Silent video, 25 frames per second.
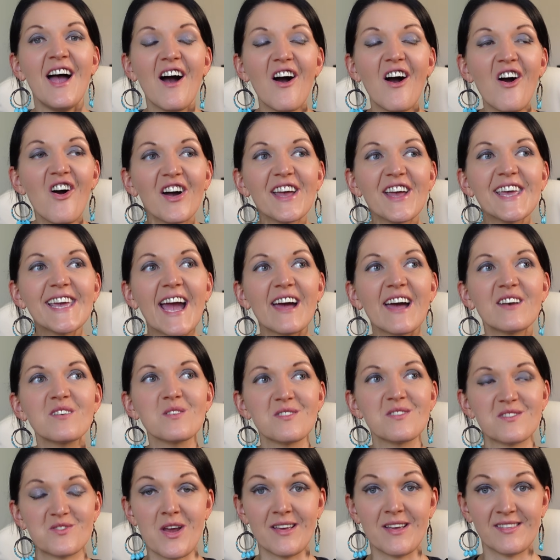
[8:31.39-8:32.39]
I cannot
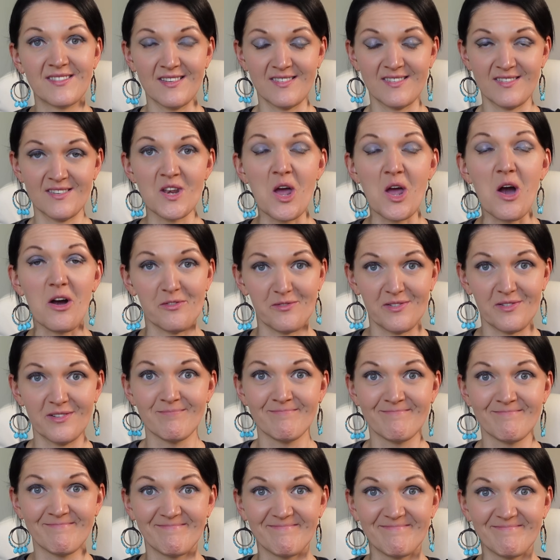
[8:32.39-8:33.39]
stress this enough.
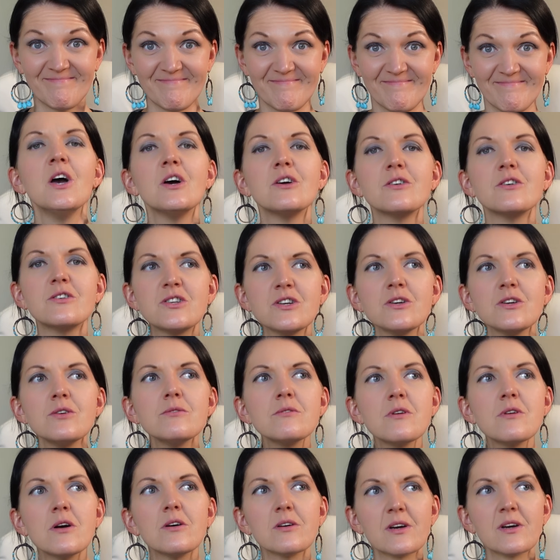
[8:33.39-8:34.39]
Do
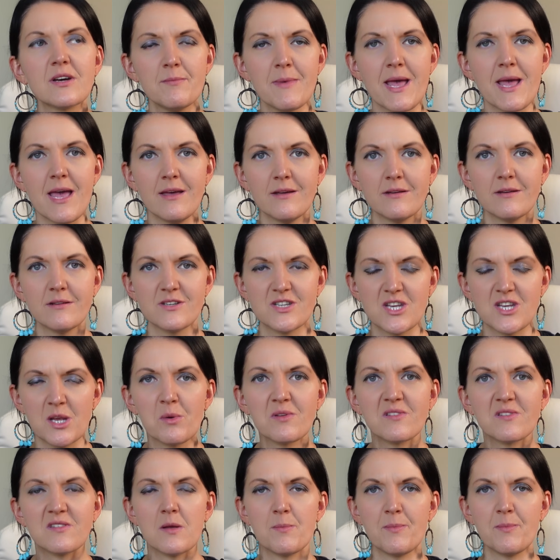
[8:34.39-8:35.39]
not commit to a
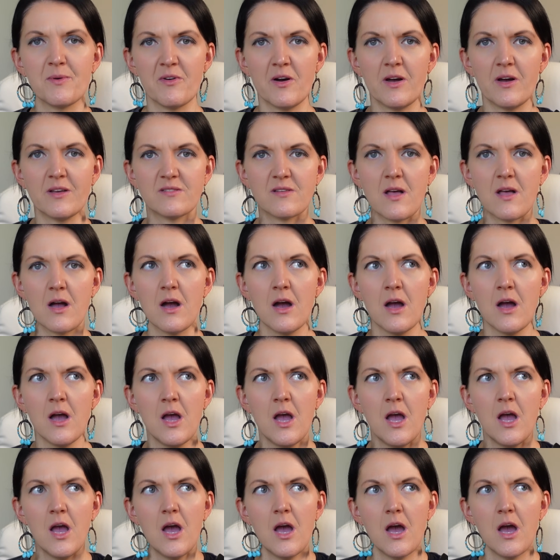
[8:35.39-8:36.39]
supervisor
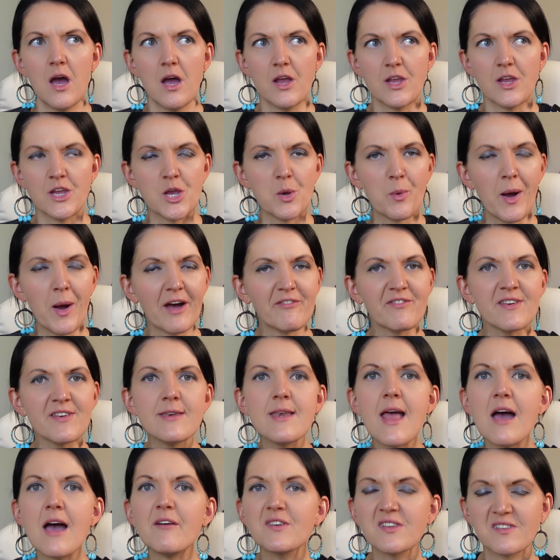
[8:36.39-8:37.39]
you have
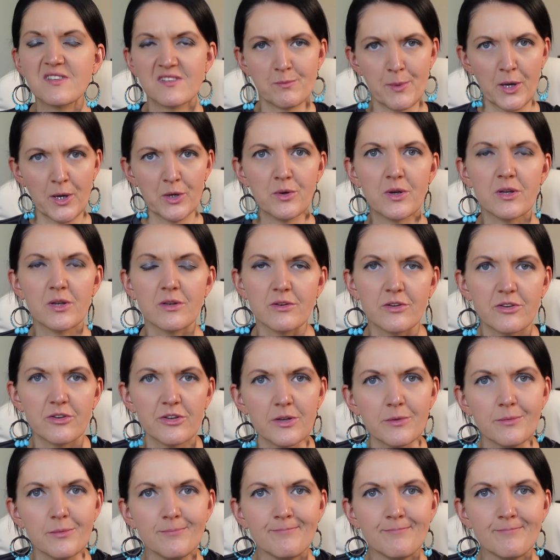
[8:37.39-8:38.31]
never spoken to.